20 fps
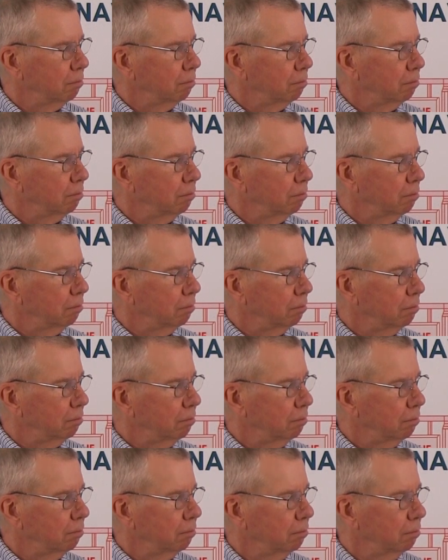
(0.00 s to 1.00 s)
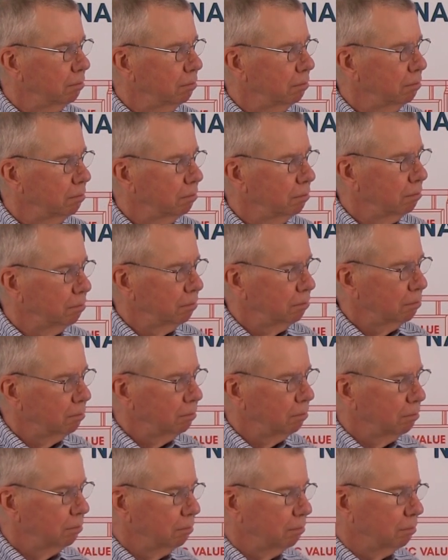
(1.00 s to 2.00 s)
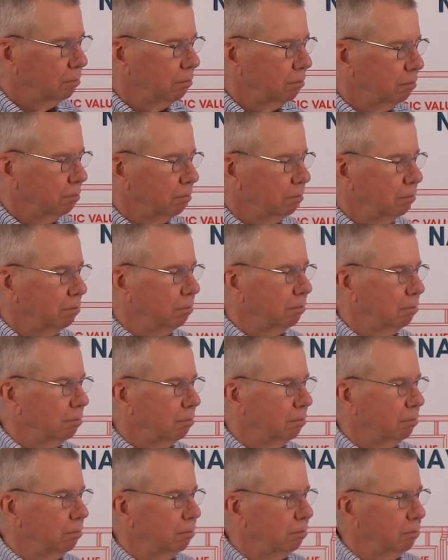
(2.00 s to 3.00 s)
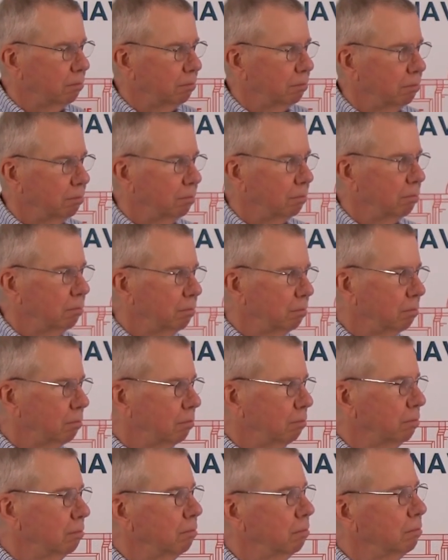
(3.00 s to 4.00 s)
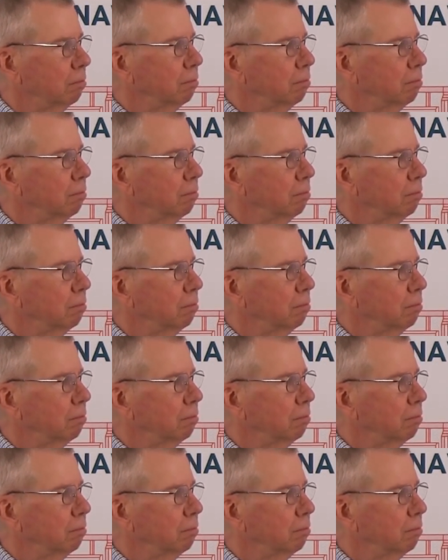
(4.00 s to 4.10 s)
(silent)